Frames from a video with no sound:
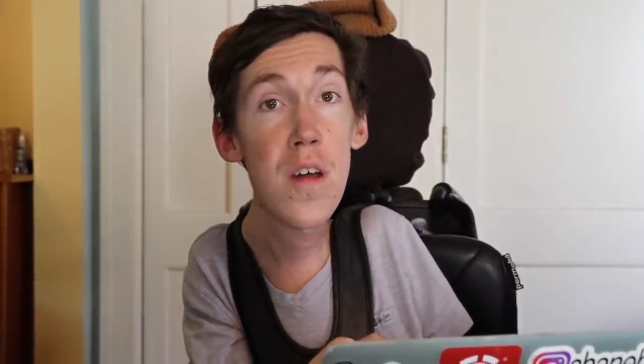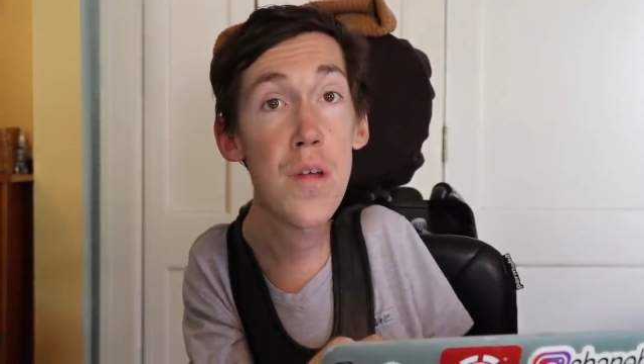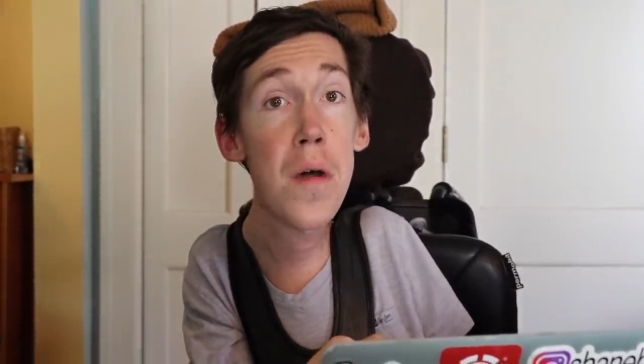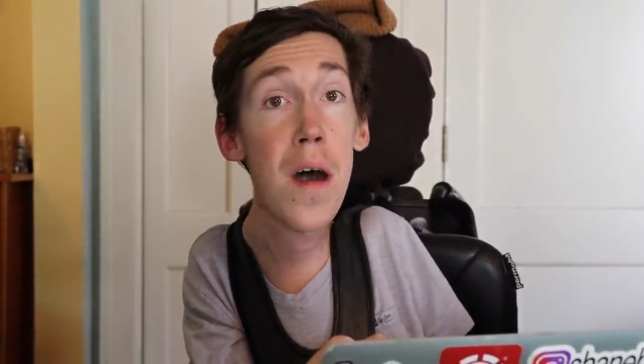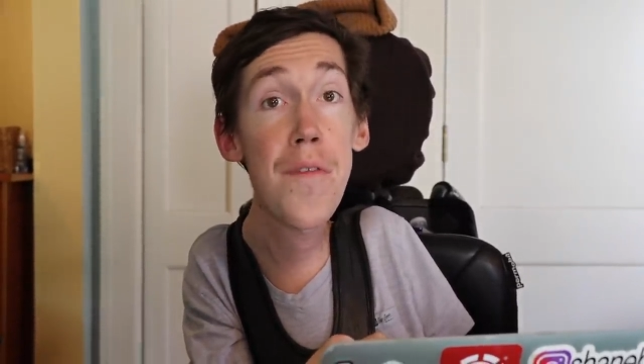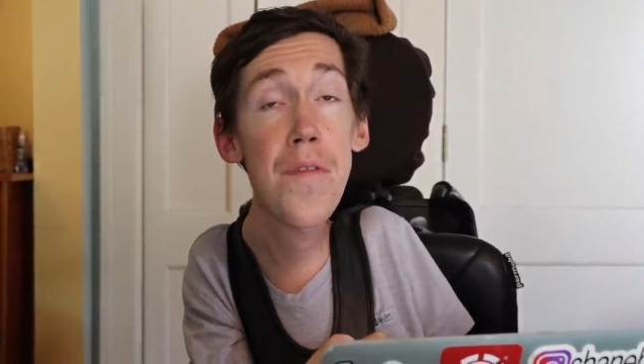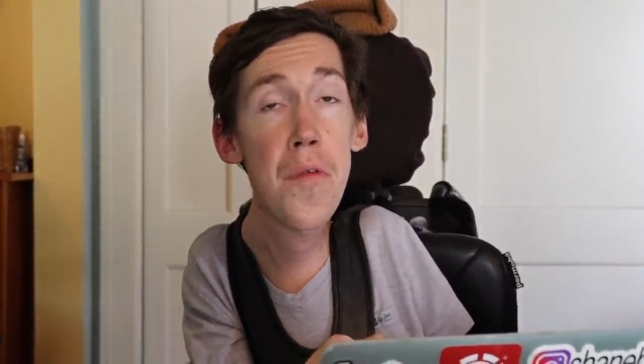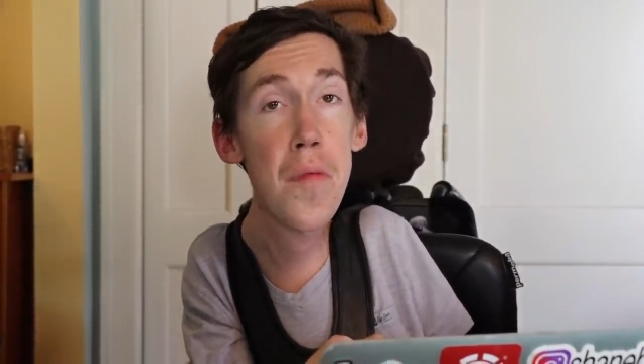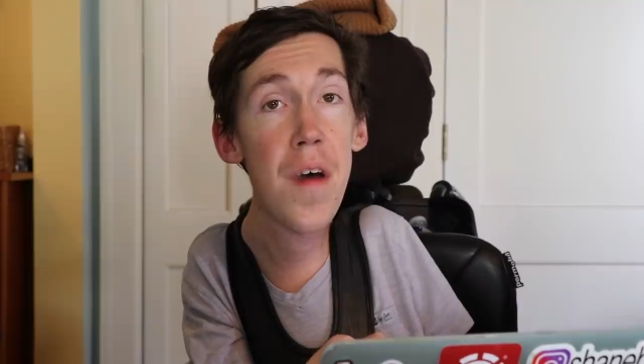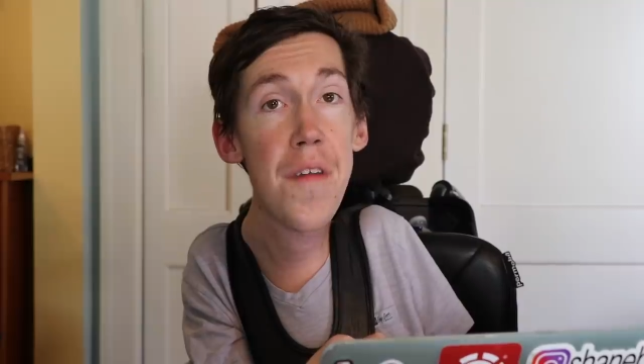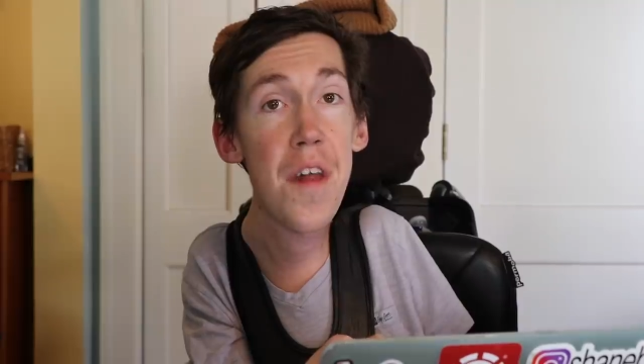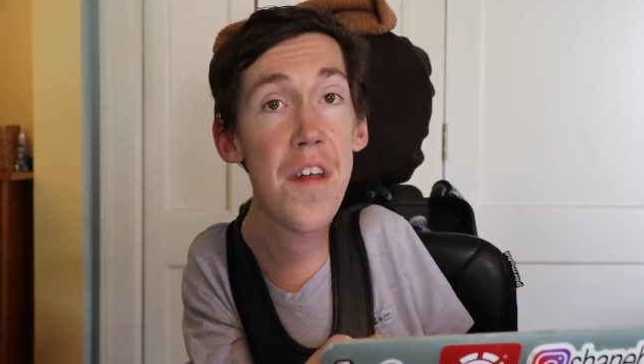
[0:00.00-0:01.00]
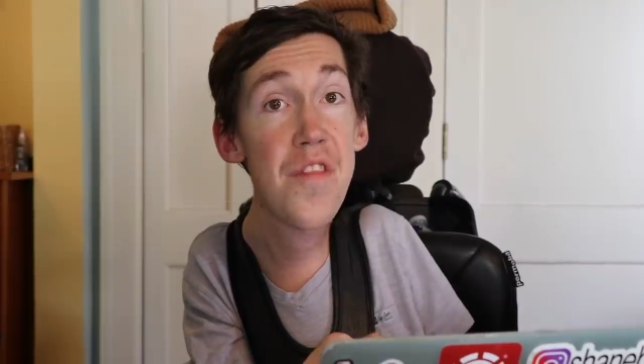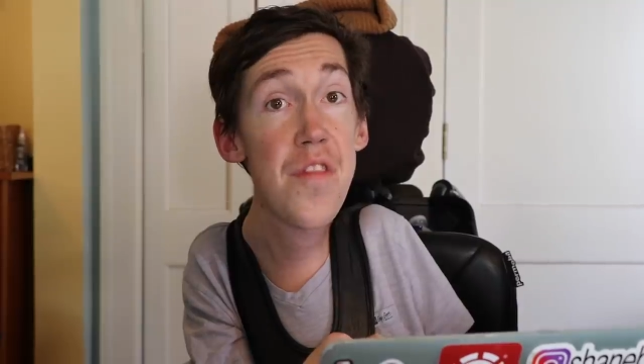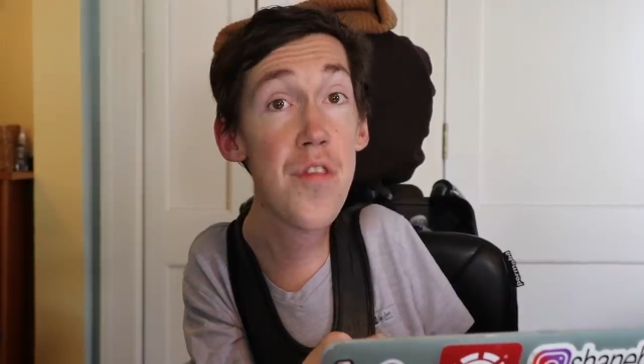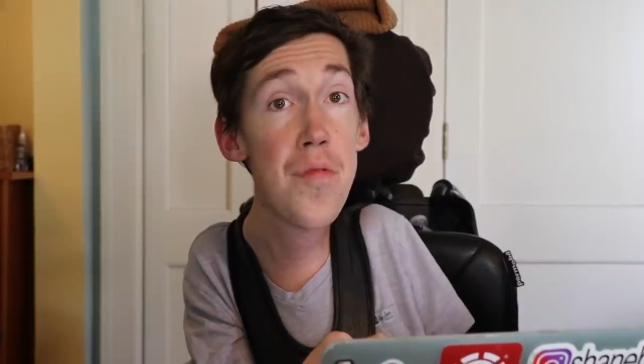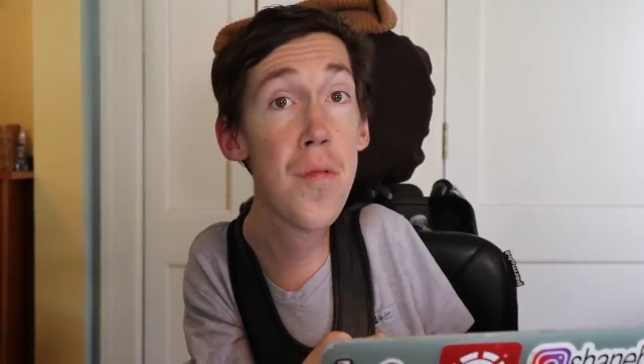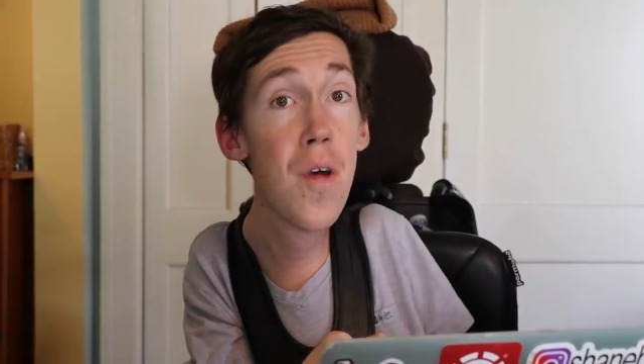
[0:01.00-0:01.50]
You have to rent an
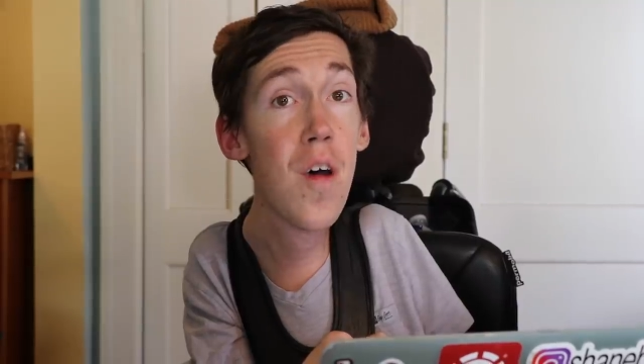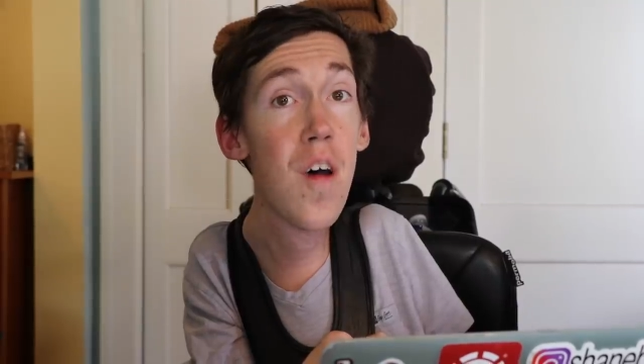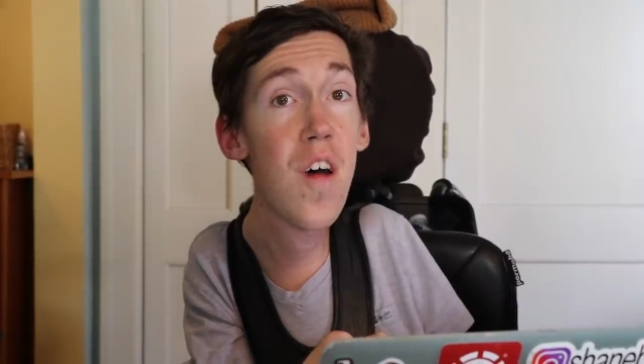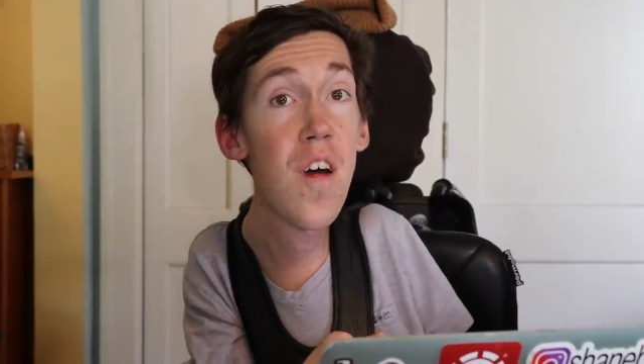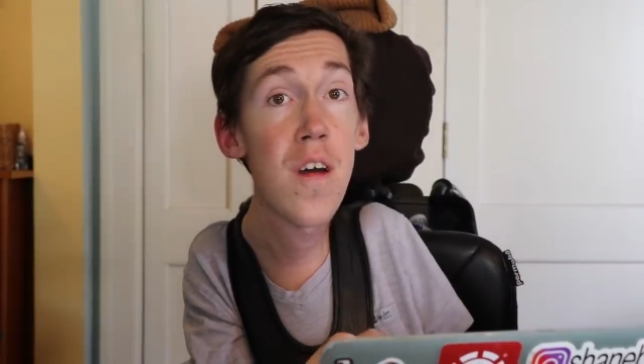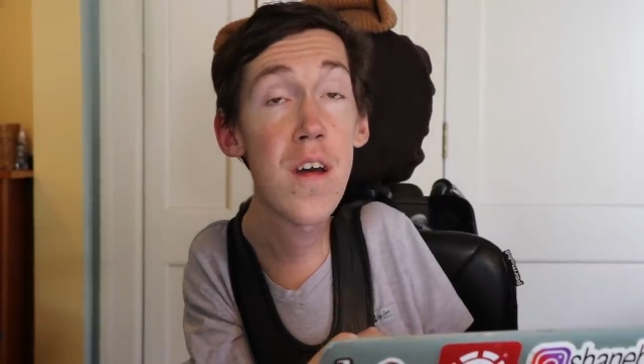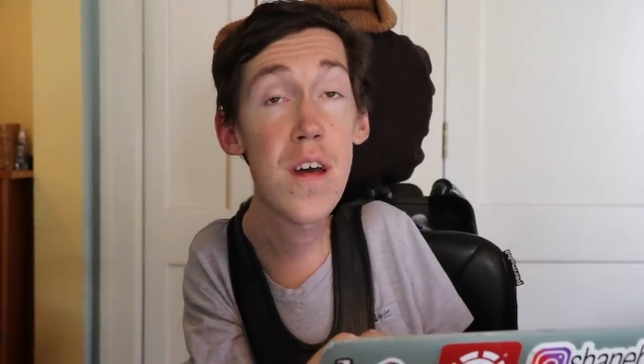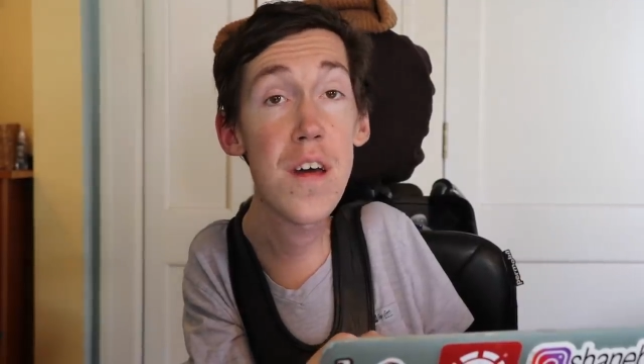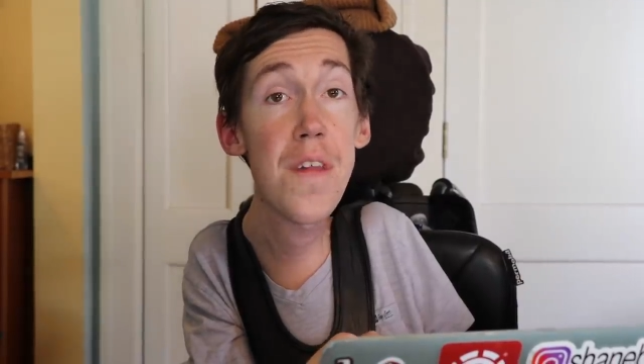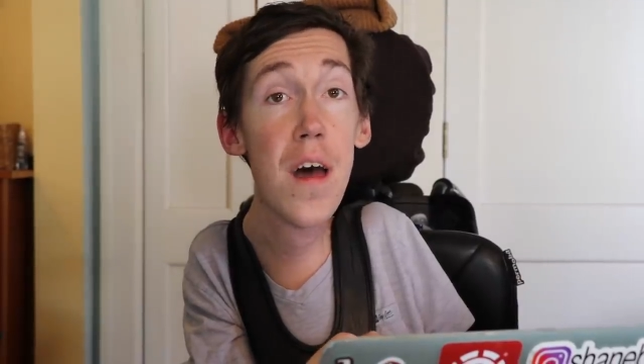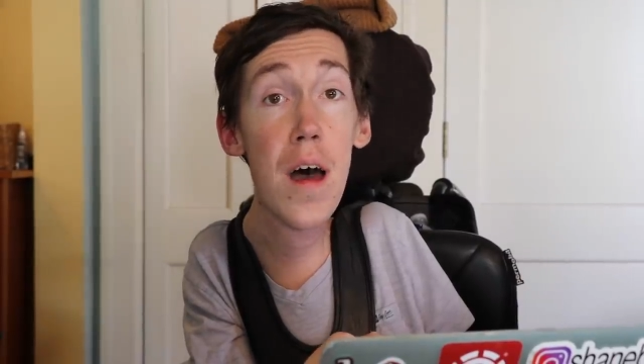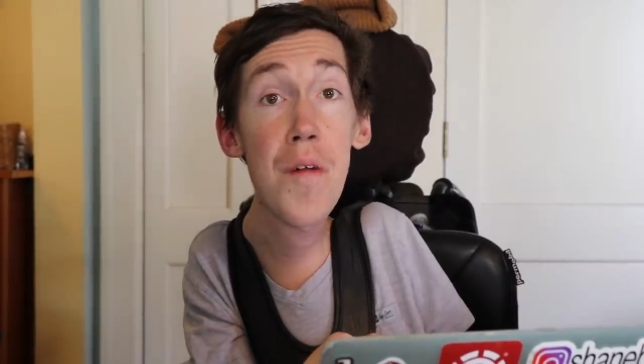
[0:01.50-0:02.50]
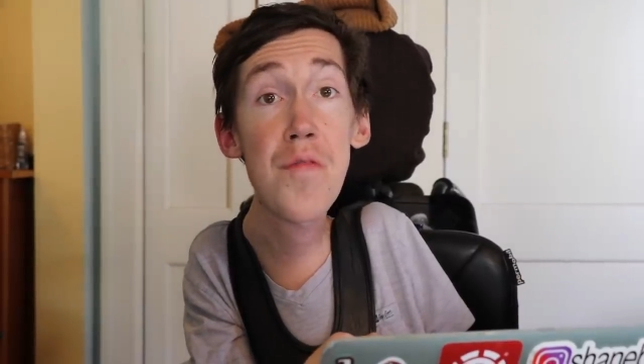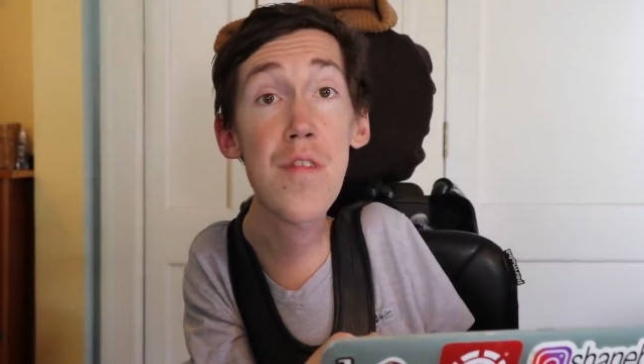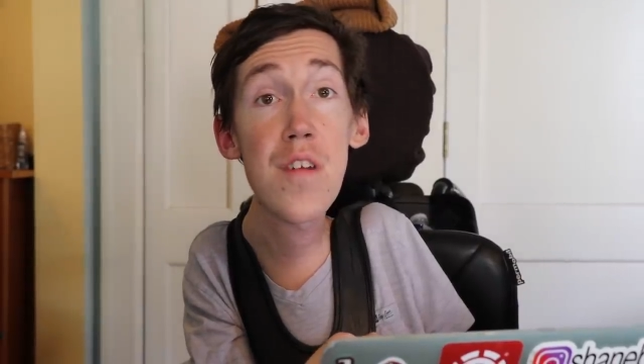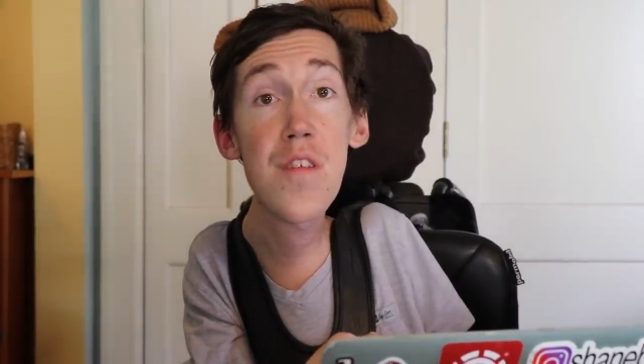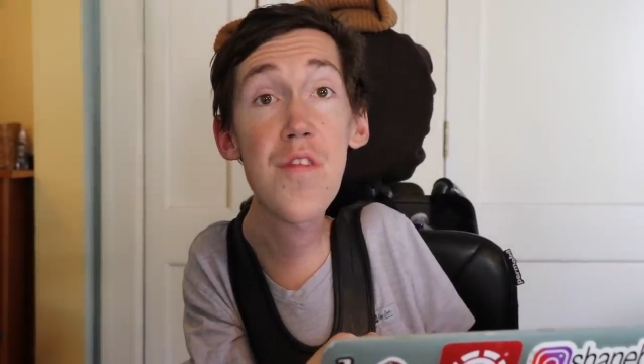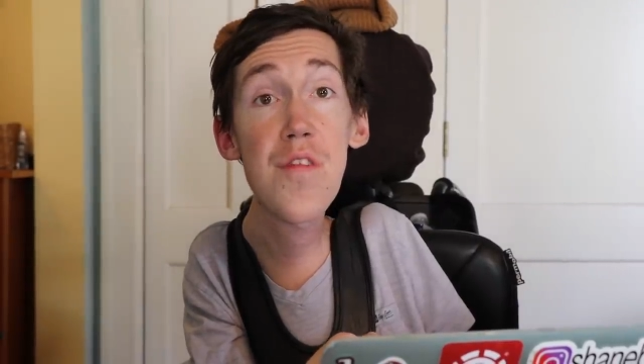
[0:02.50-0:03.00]
accessible car. And the
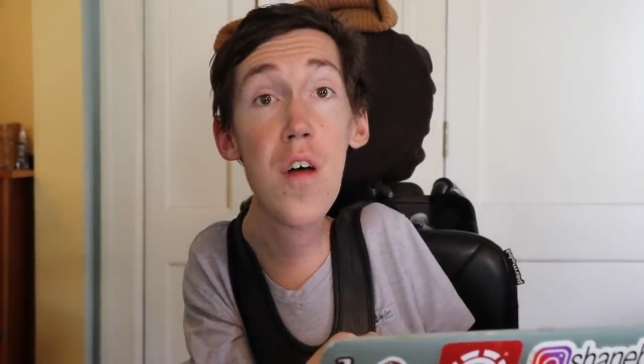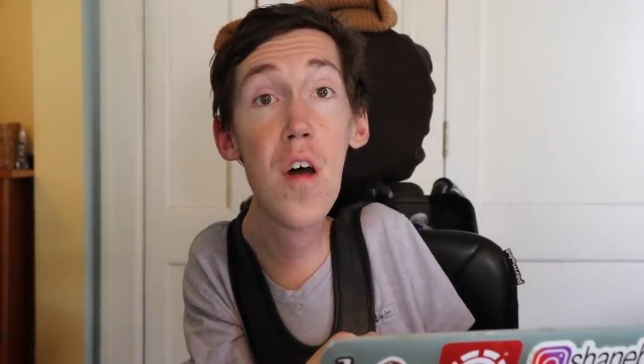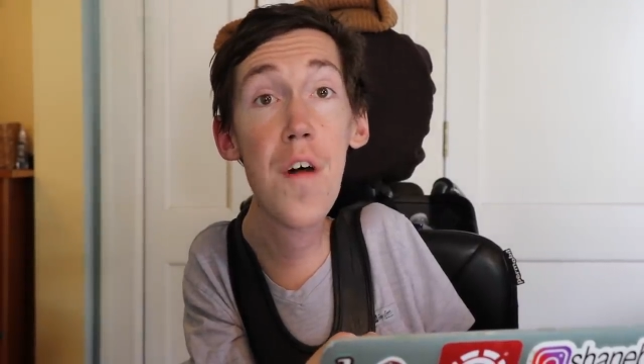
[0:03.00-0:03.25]
options